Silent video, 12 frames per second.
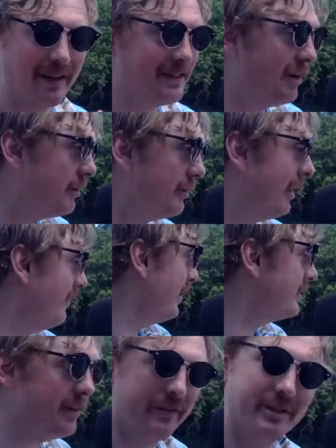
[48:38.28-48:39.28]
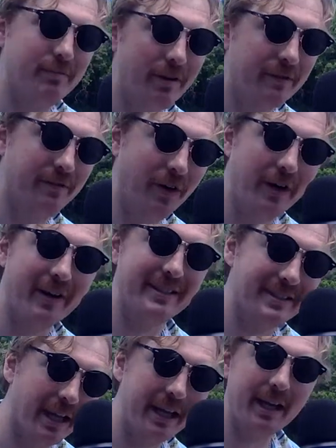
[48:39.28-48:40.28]
telling this motherfucker he's
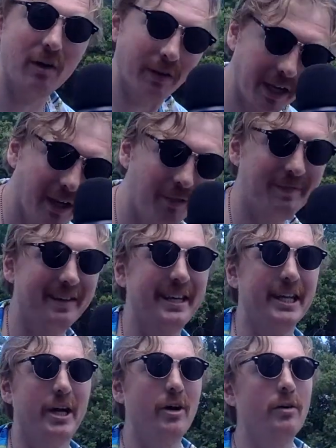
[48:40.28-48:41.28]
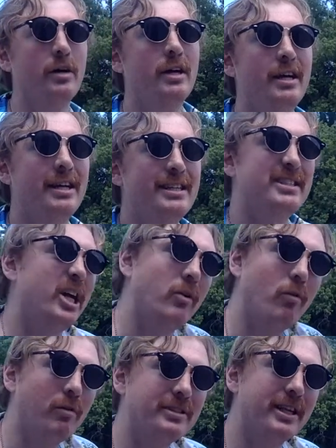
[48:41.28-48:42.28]
naked, he'll kill me, So
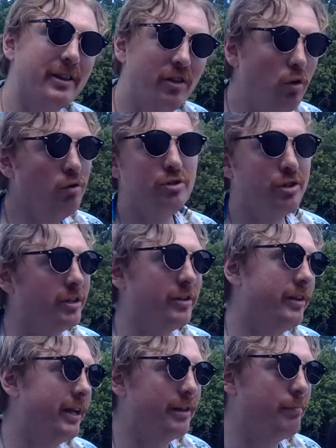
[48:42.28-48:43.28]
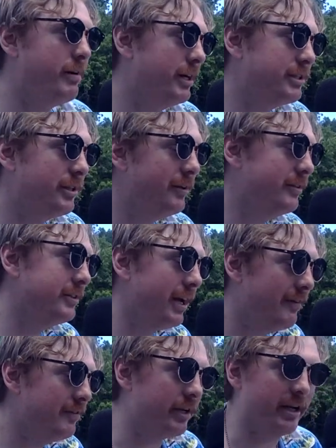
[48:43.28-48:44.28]
everyone's like, those look like the best clothes
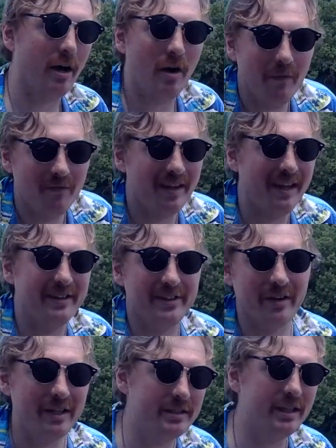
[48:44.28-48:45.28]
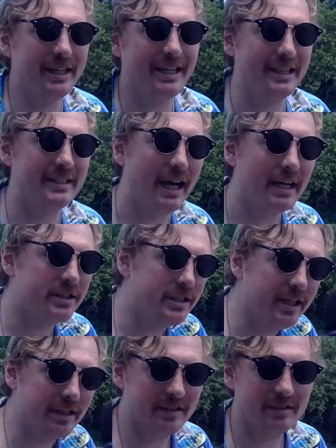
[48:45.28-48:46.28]
ever, And so he's thinking he's hot
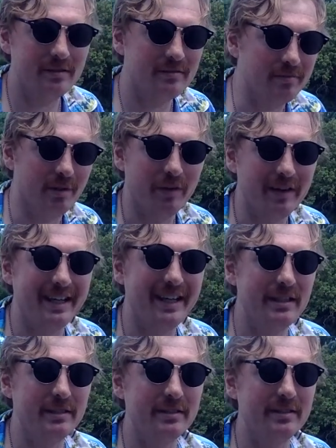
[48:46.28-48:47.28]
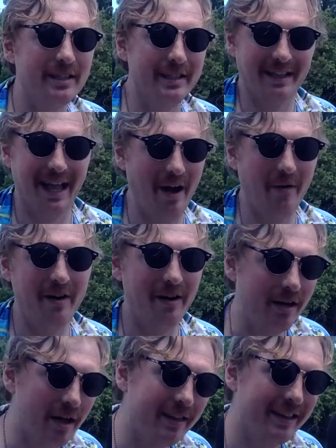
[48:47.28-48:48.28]
shit, but really he's not wearing
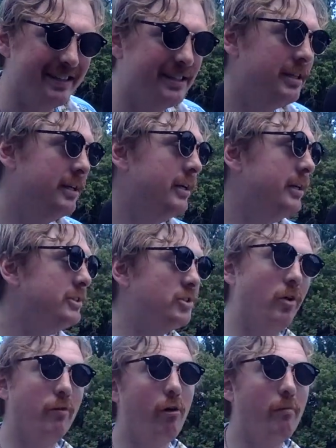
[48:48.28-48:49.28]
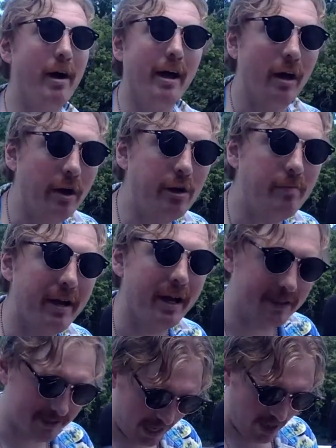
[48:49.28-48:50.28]
nothing. So for my
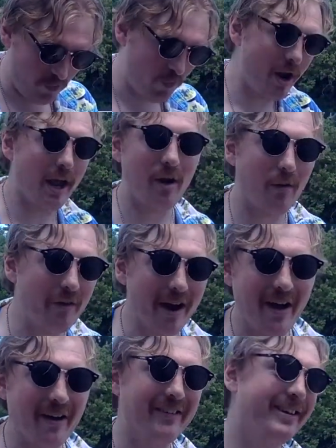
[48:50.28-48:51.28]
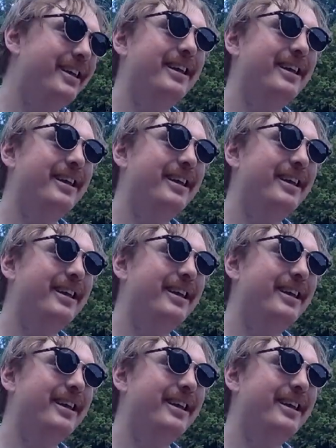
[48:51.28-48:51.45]
underpants, I ran around